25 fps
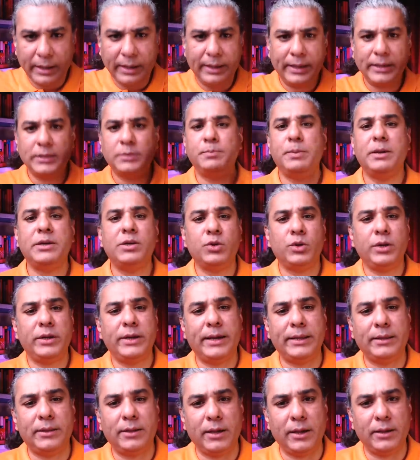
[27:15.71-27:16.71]
especially
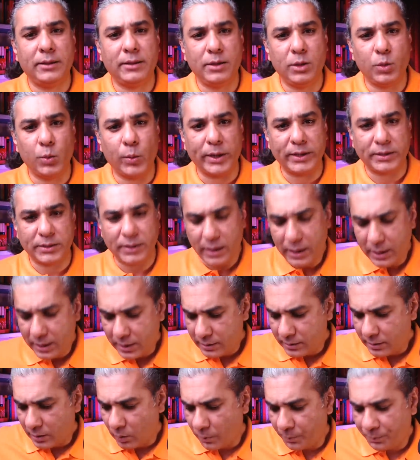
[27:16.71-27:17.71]
in the, in the US.
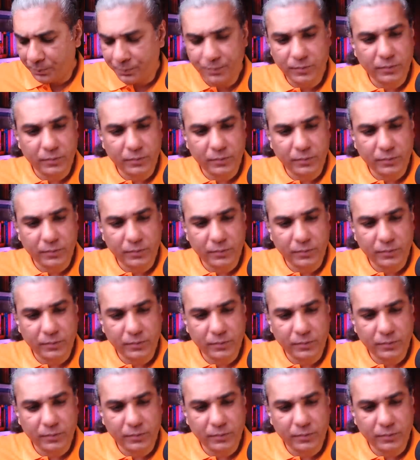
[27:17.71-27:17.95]
Now,